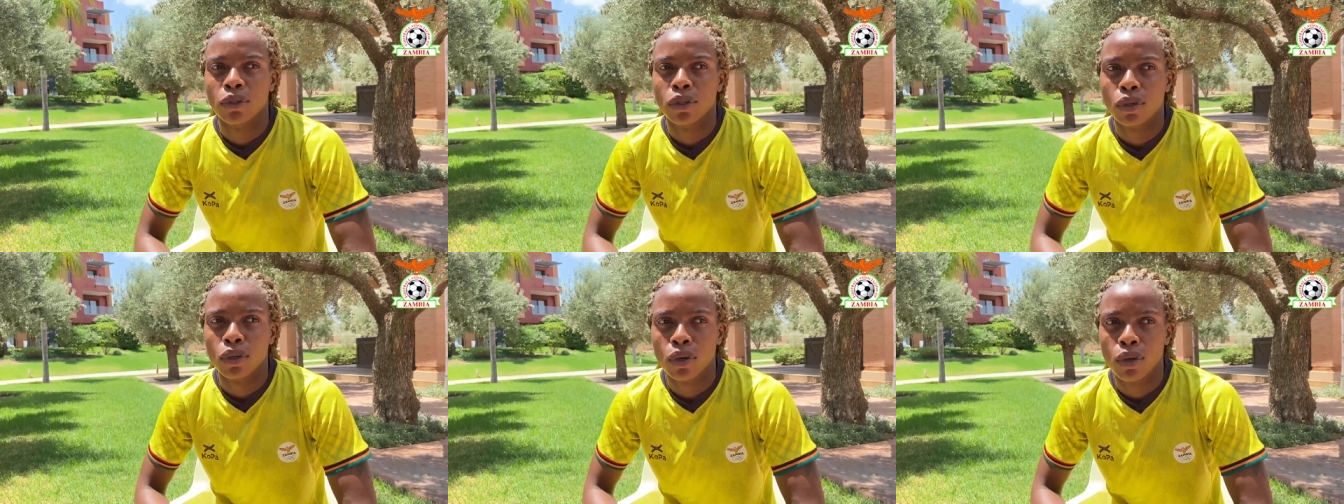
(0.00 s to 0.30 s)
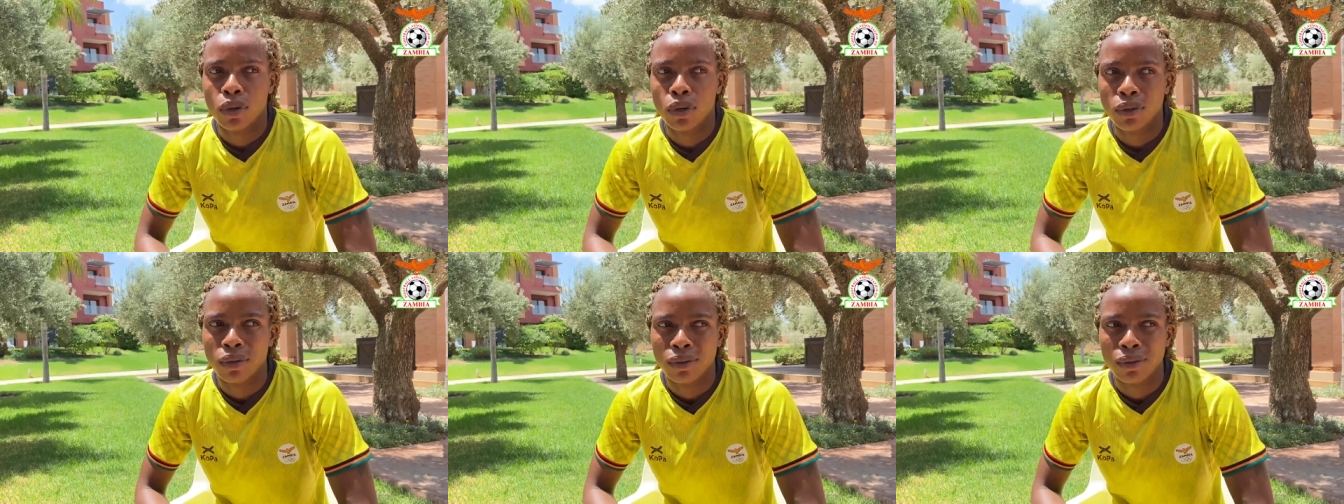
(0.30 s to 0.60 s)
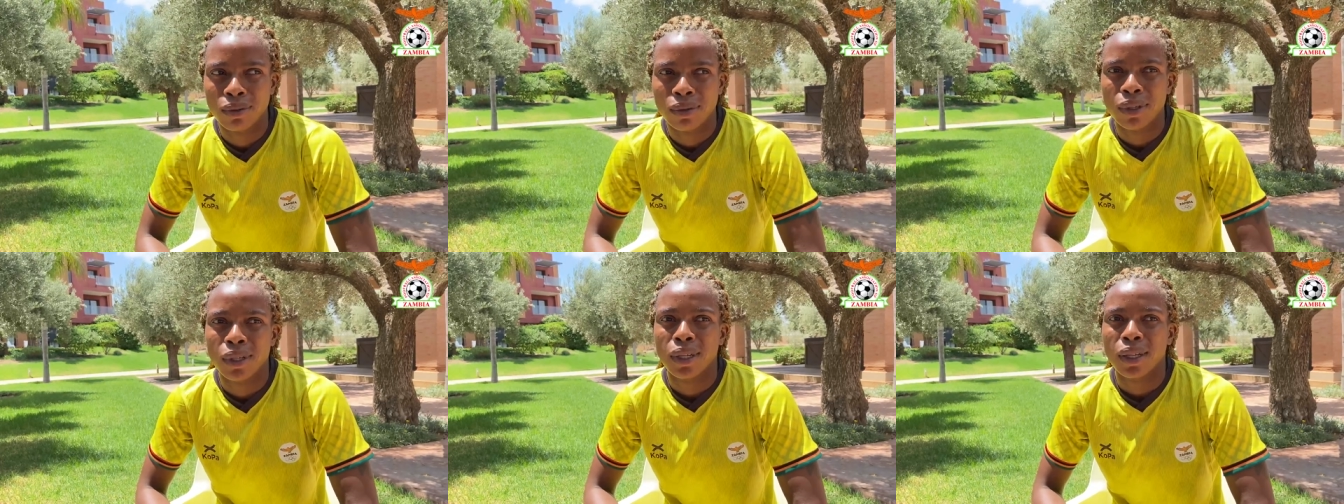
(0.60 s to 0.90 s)
So
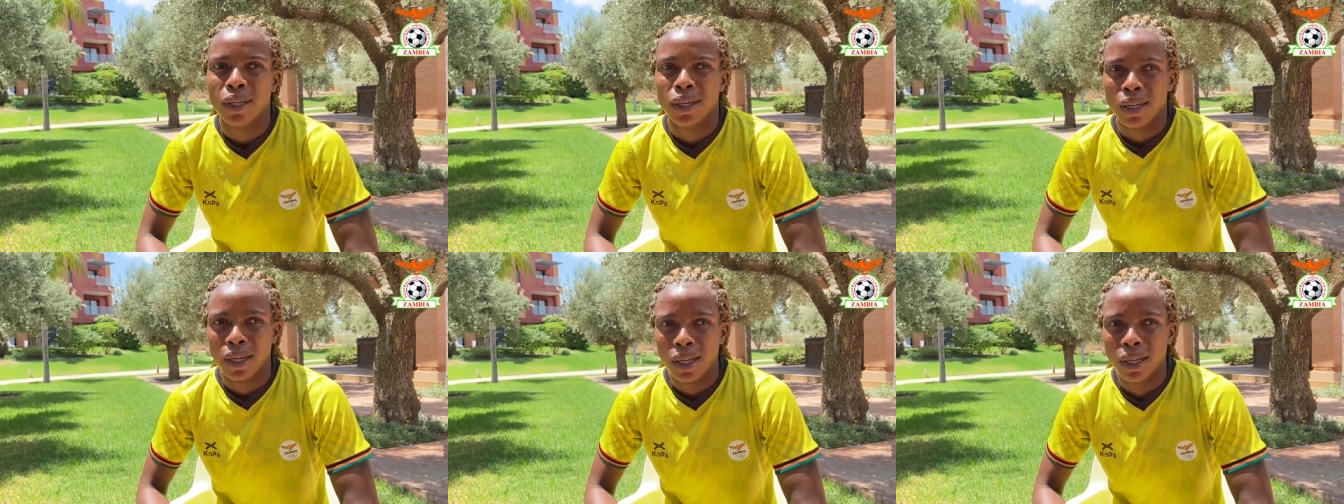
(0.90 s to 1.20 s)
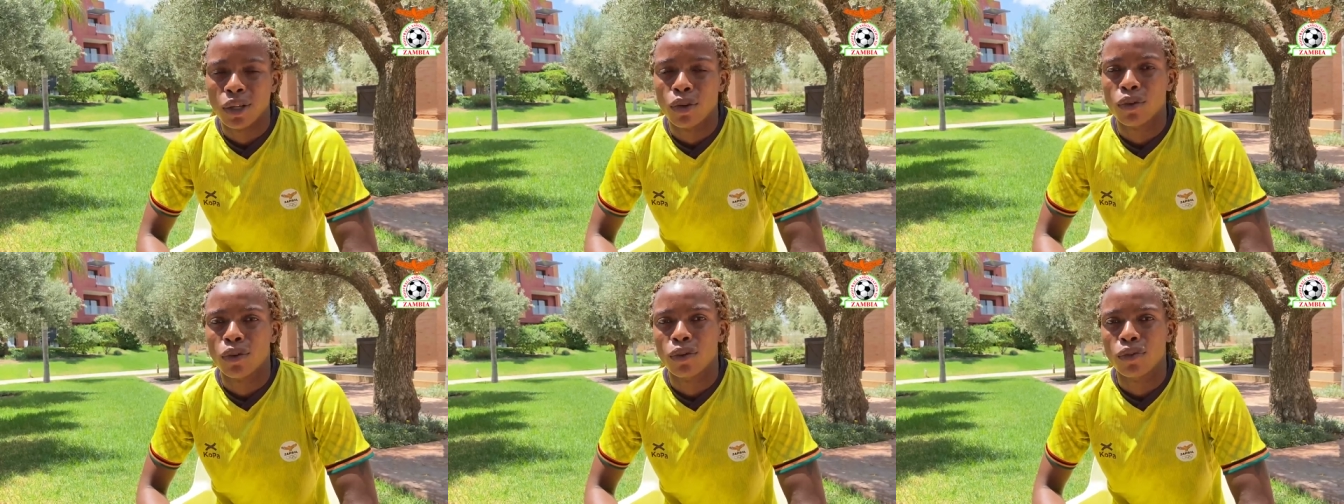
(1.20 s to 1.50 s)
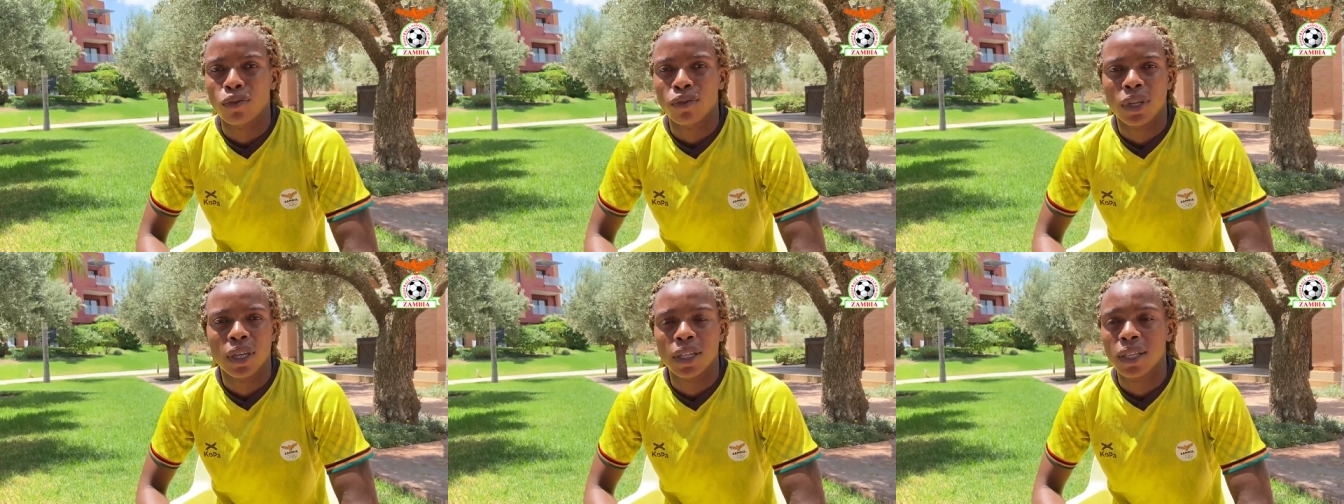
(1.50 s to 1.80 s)
it
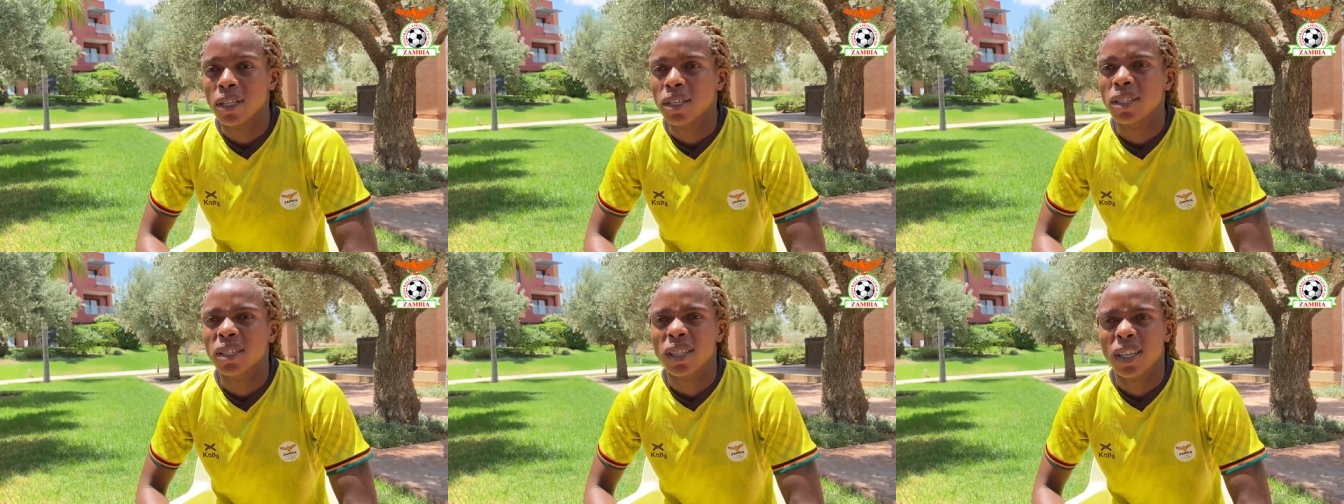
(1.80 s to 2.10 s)
all it is